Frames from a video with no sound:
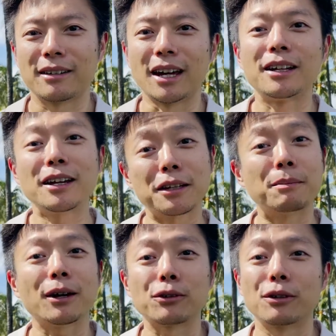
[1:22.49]
and hit the
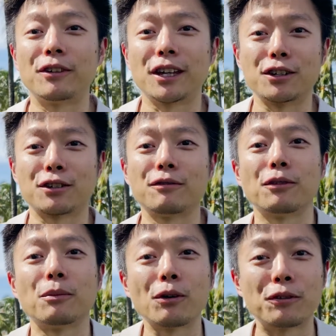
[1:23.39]
bell notification
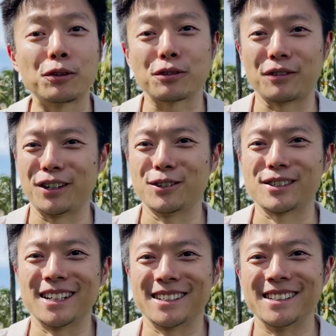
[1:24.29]
for more future videos
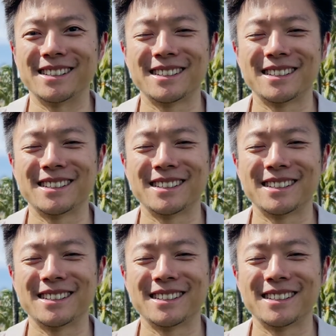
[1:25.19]
like these.